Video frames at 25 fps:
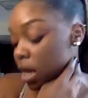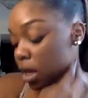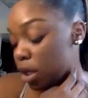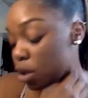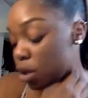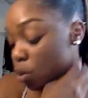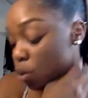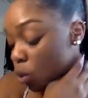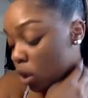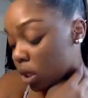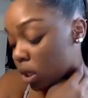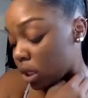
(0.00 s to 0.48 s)

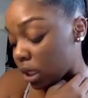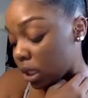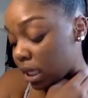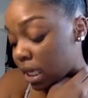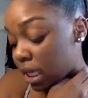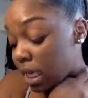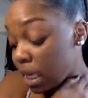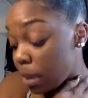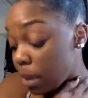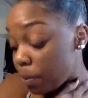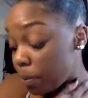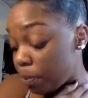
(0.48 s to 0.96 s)
you want to
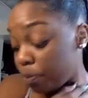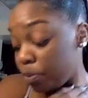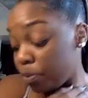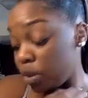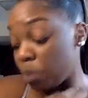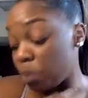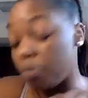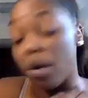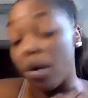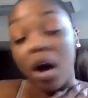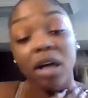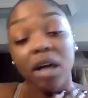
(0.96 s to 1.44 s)
keep
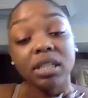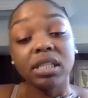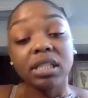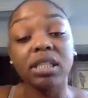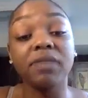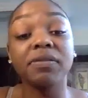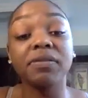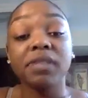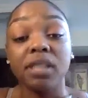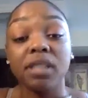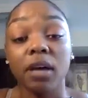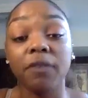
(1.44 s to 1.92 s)
the
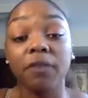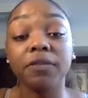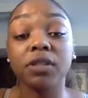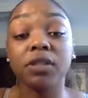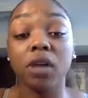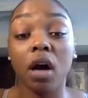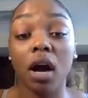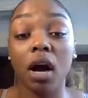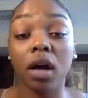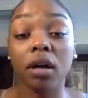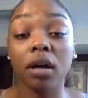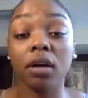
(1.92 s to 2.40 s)
positive self
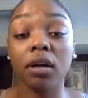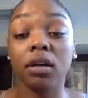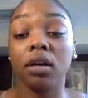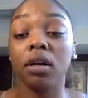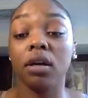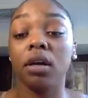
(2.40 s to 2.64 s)
talk